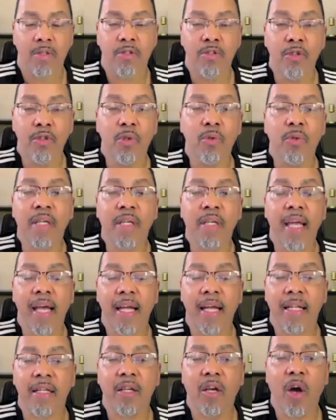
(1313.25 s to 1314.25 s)
you
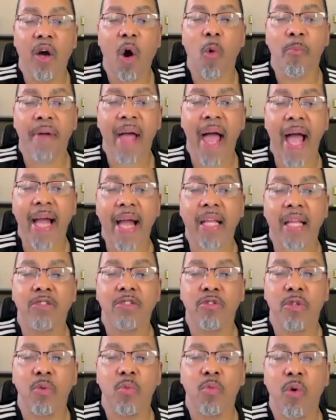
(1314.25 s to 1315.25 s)
can't go back
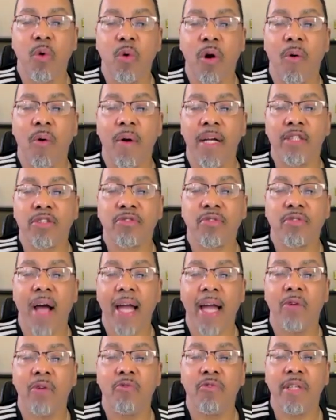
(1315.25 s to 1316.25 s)
into the world and
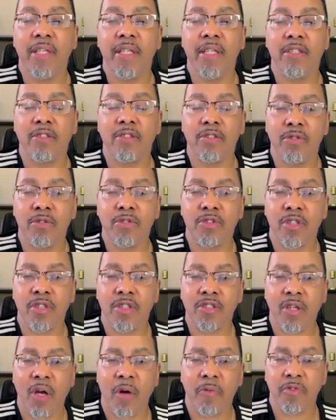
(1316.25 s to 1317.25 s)
try to reintroduce
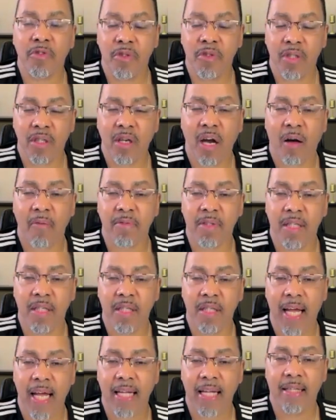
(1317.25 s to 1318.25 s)
yourself to the
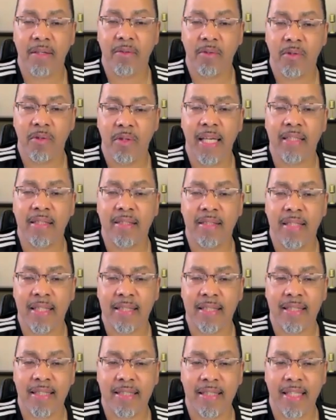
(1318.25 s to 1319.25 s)
covenant that
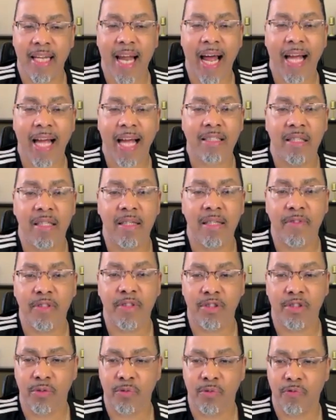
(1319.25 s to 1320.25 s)
existed that I
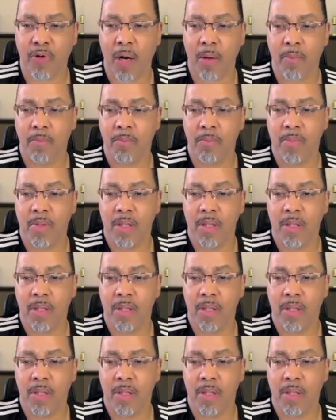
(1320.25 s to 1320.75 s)
delivered you from.